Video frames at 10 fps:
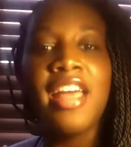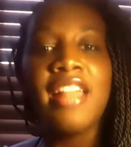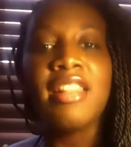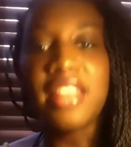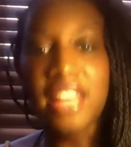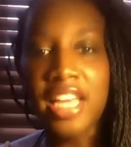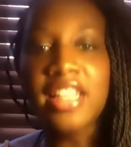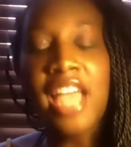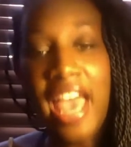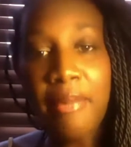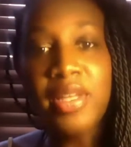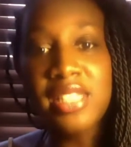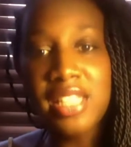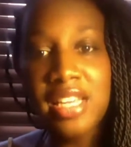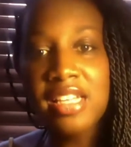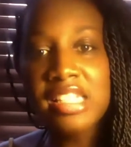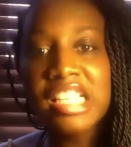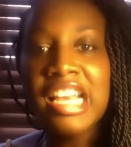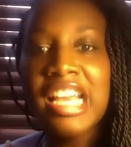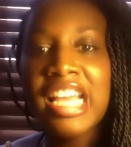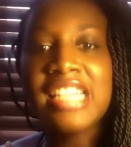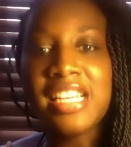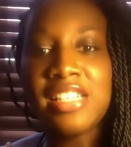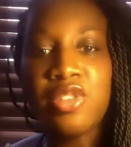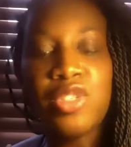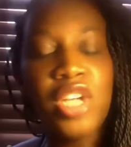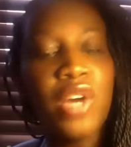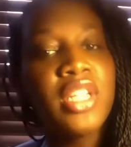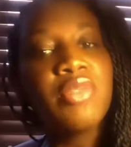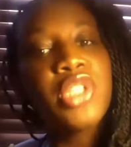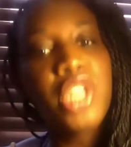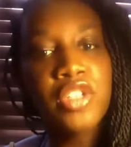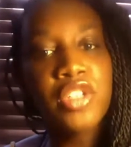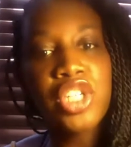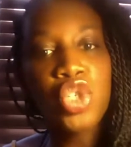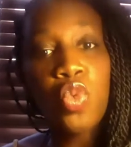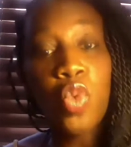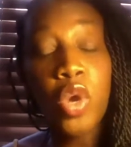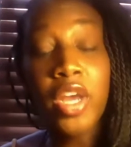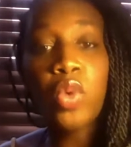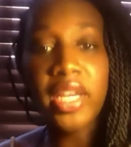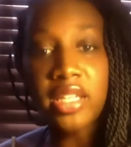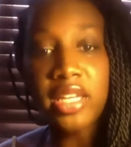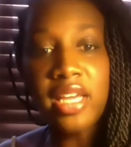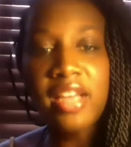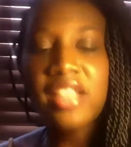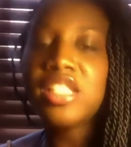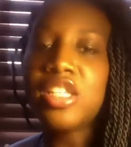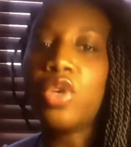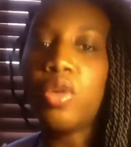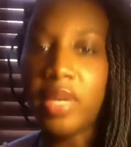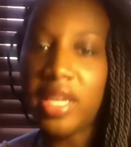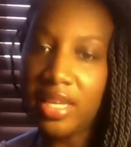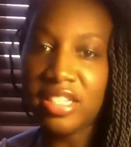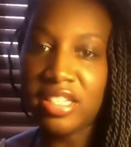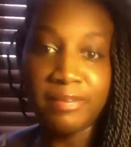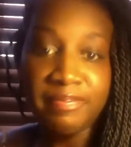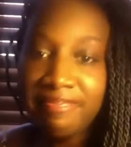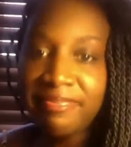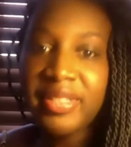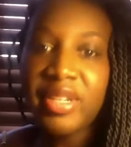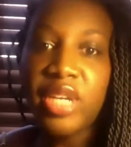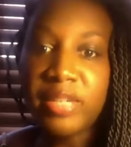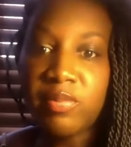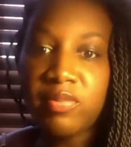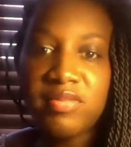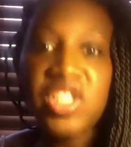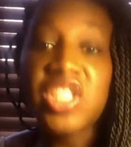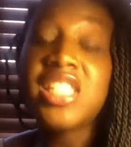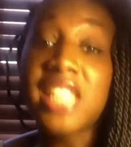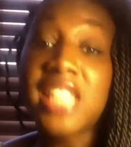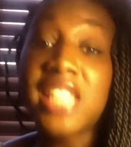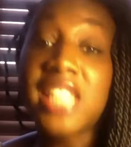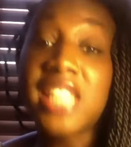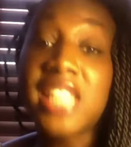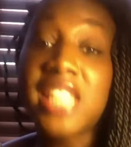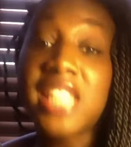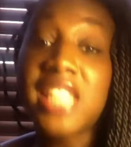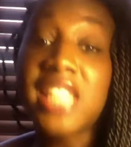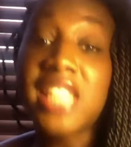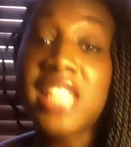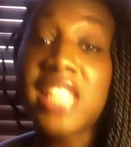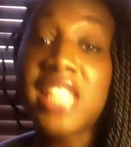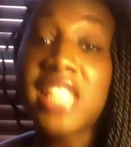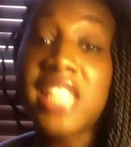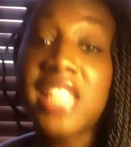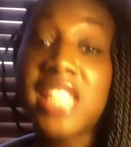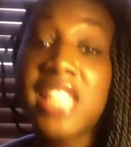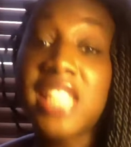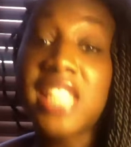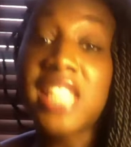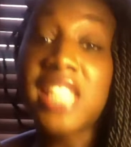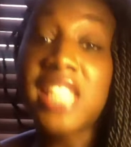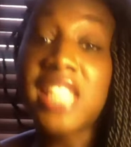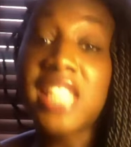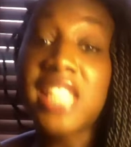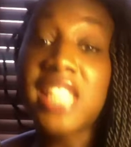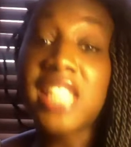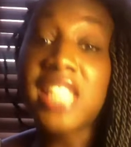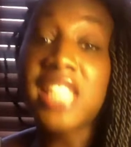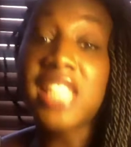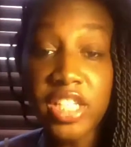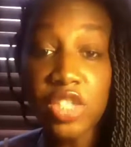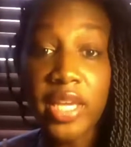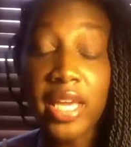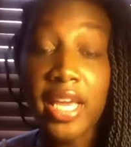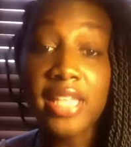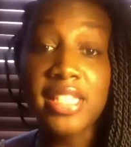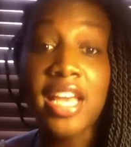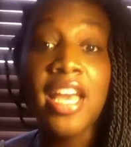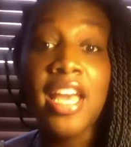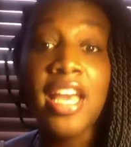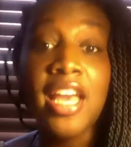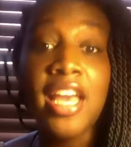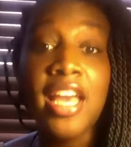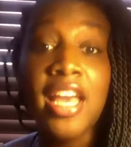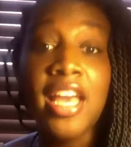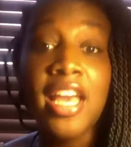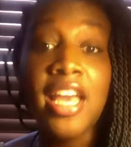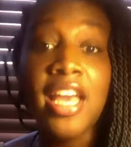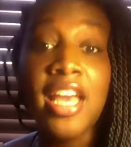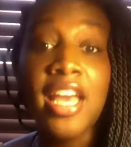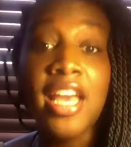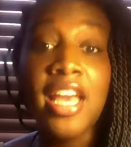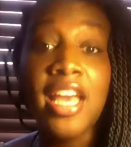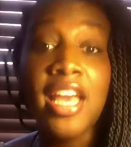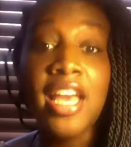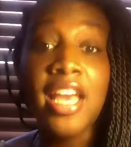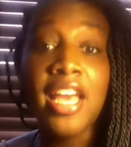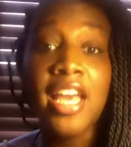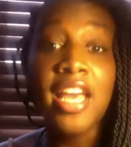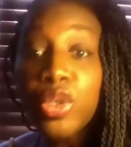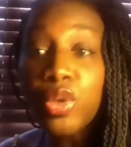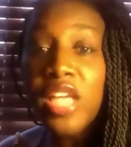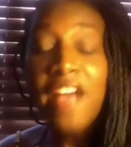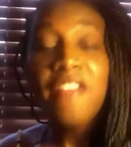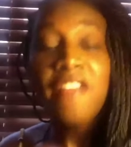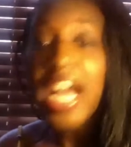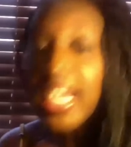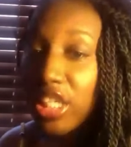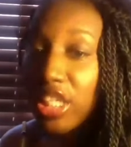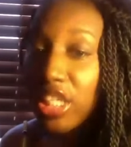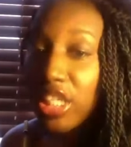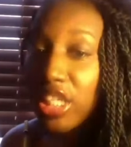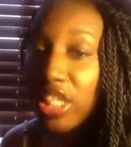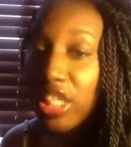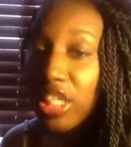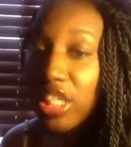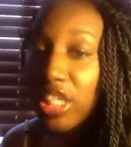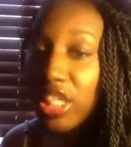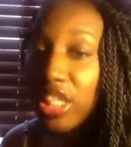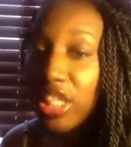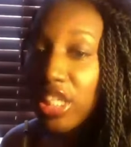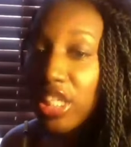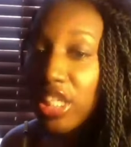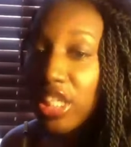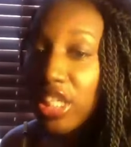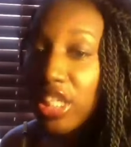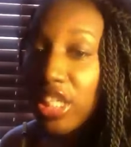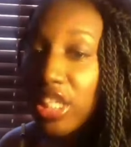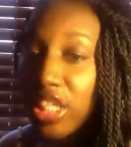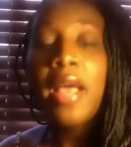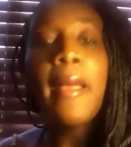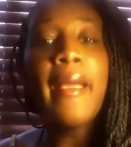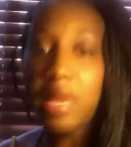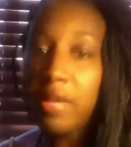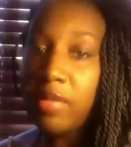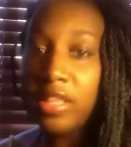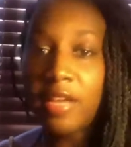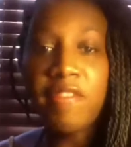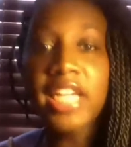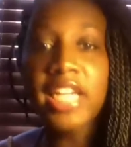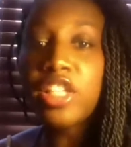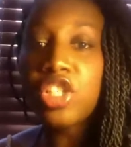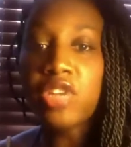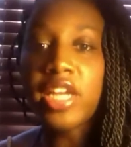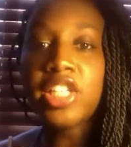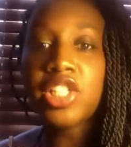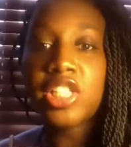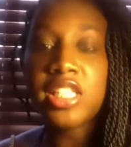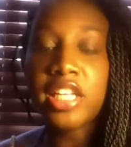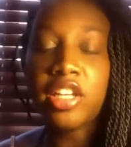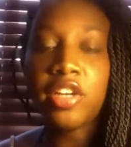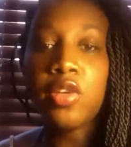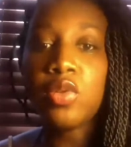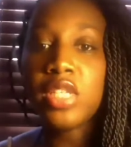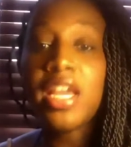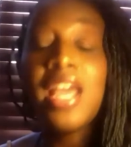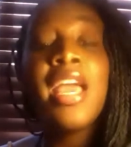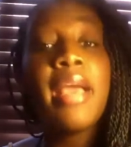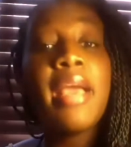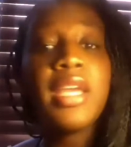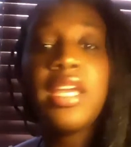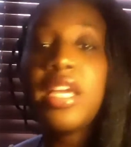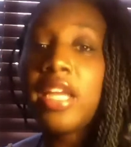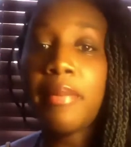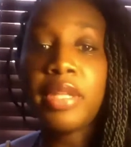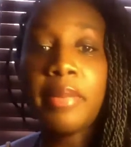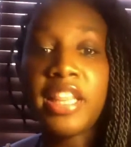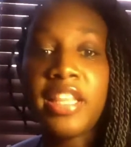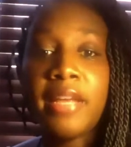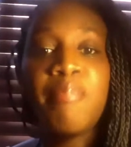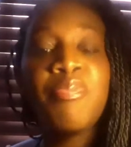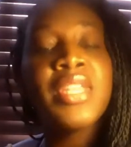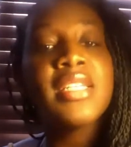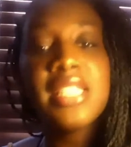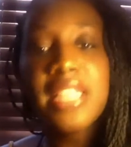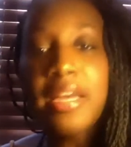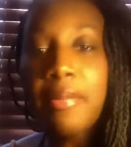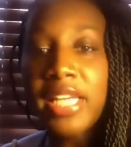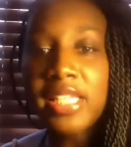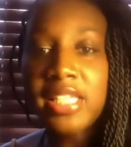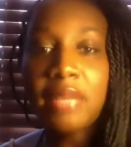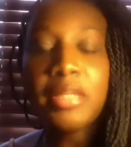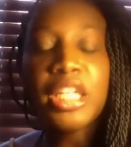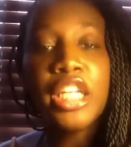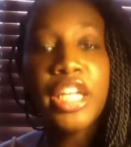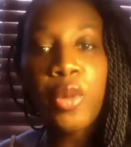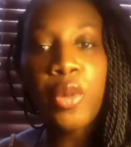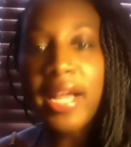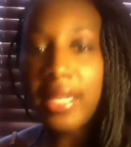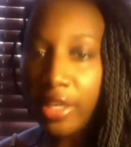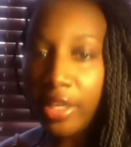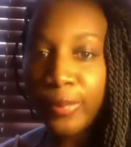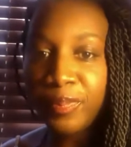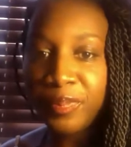the thing that happens is you don't get the returns that you want quickly, so you begin to just stop. And so what I want to just encourage you this week is that success leaves clues. Find someone who's doing what you want to do and mimic them. Find out the strategies that they're using and begin to implement them step by step, little by little.